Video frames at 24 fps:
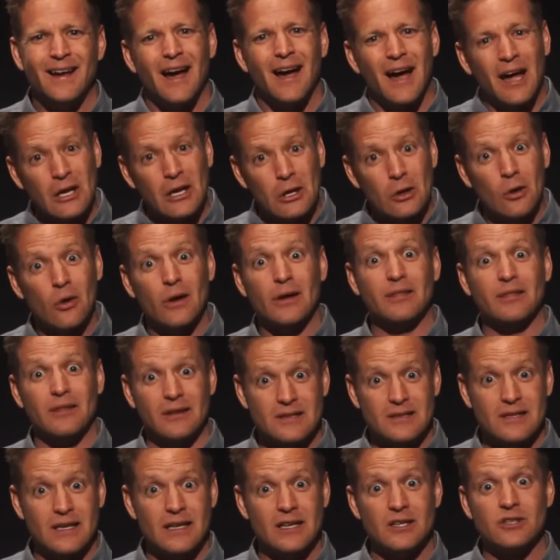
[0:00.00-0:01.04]
unlike the
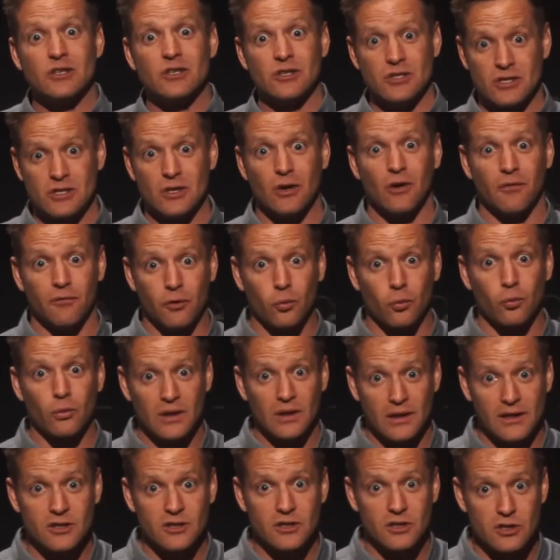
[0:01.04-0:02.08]
teachers of the
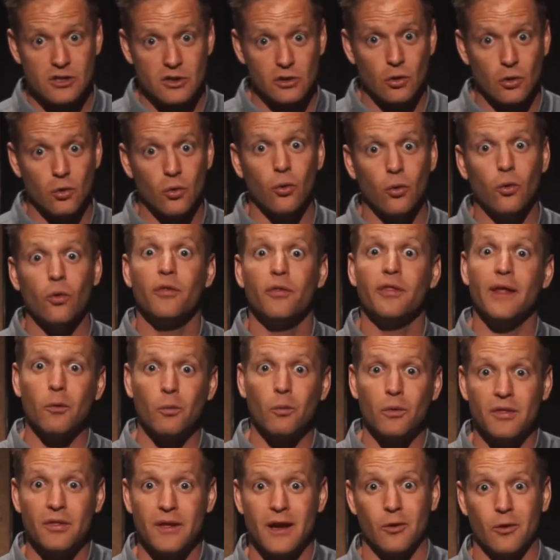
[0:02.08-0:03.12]
religious law that
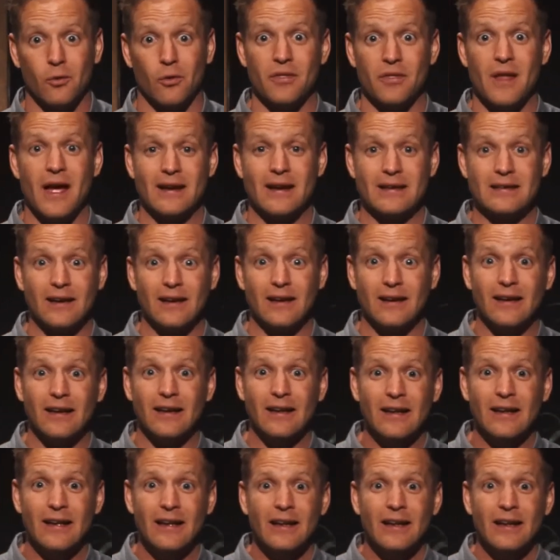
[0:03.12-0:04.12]
were there on that day.